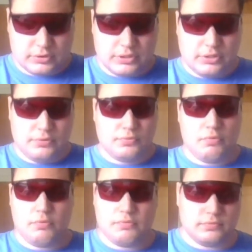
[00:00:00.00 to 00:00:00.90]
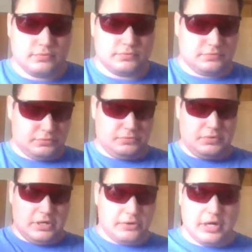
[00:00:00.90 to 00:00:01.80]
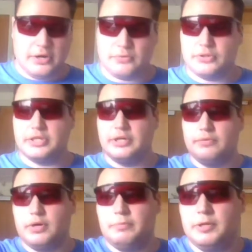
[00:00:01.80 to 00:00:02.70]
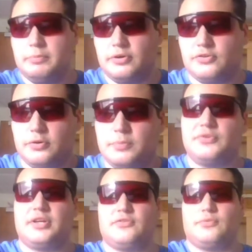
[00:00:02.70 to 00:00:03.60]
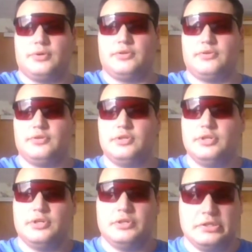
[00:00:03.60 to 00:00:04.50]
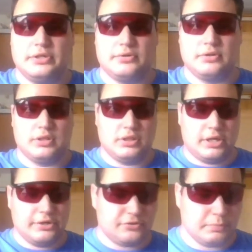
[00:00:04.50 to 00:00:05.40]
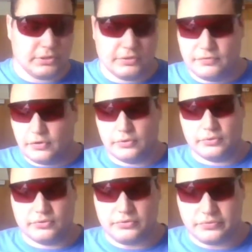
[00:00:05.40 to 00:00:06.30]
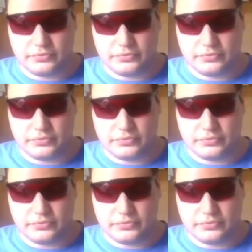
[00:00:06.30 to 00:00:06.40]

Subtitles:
You know, I don't really get why people are so obsessed with, you know, light speed phones.